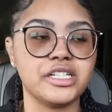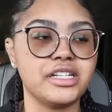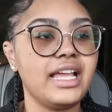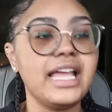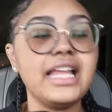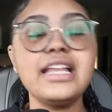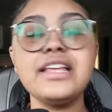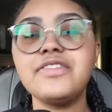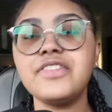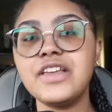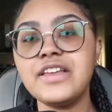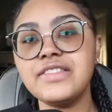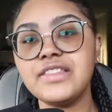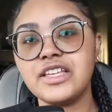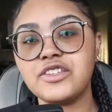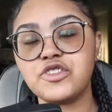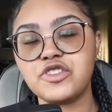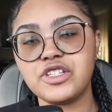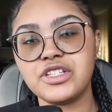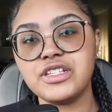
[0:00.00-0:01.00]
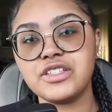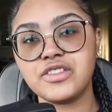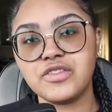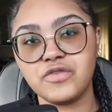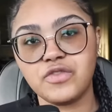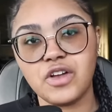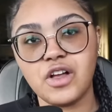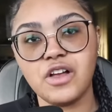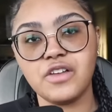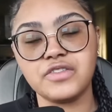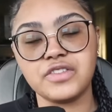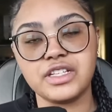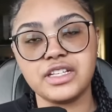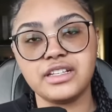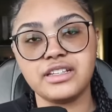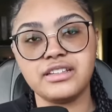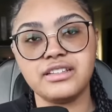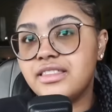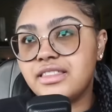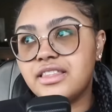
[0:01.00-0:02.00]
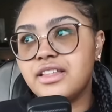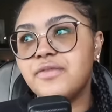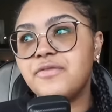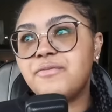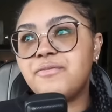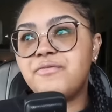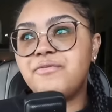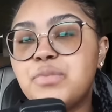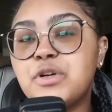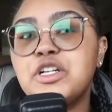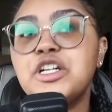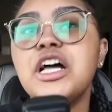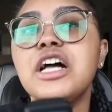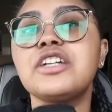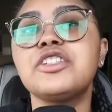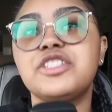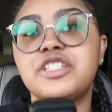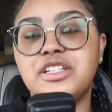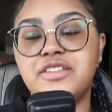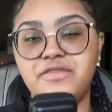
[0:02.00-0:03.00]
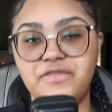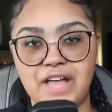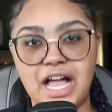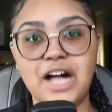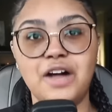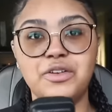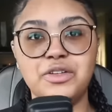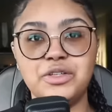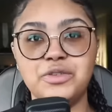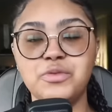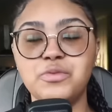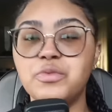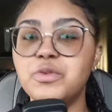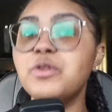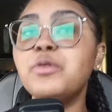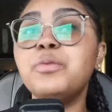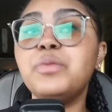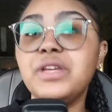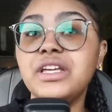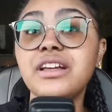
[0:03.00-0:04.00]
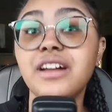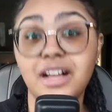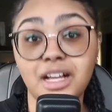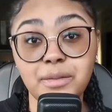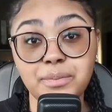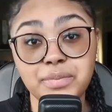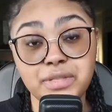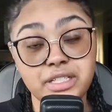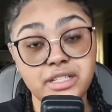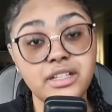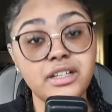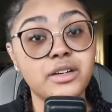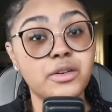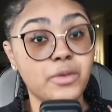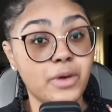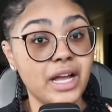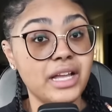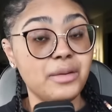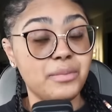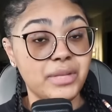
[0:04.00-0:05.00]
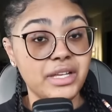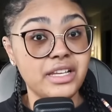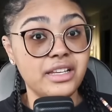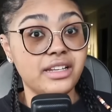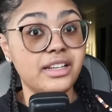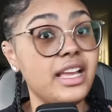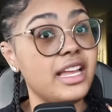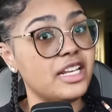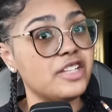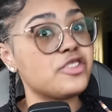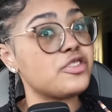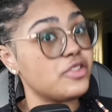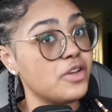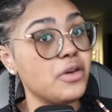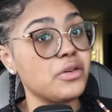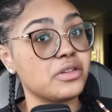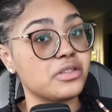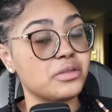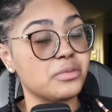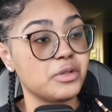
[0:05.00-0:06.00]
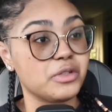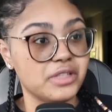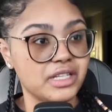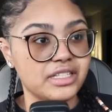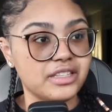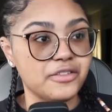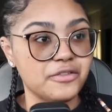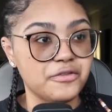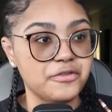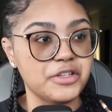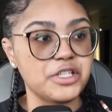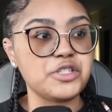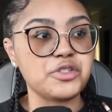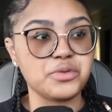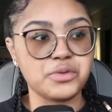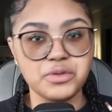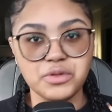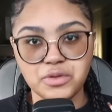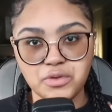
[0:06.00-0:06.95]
Anything that she is involved in, the production value will be upped quite a bit, and it's noticeable, like the visual